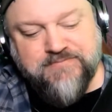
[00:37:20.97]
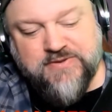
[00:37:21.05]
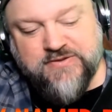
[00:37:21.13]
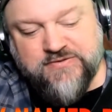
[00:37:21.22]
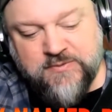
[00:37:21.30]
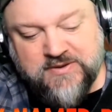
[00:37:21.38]

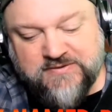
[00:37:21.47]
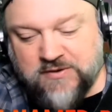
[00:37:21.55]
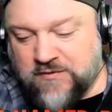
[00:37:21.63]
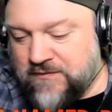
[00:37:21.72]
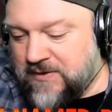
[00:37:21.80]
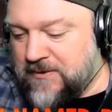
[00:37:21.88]
Sweet
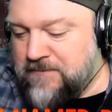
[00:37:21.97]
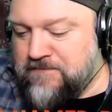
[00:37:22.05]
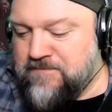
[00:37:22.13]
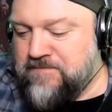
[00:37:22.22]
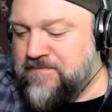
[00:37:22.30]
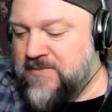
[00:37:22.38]
Sophie.
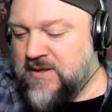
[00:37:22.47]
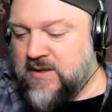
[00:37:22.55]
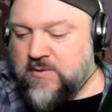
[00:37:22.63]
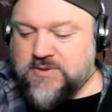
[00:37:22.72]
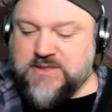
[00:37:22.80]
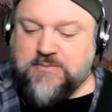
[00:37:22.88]

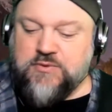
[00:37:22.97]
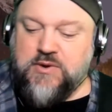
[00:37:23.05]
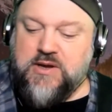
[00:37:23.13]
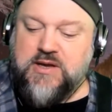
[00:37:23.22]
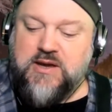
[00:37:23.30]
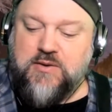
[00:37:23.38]
What's up,
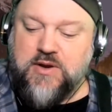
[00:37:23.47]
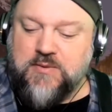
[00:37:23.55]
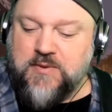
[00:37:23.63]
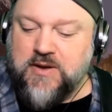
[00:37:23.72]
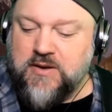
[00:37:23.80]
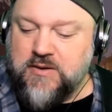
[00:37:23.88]
Greg? How are you,
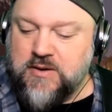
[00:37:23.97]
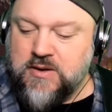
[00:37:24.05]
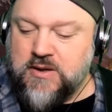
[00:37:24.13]
man?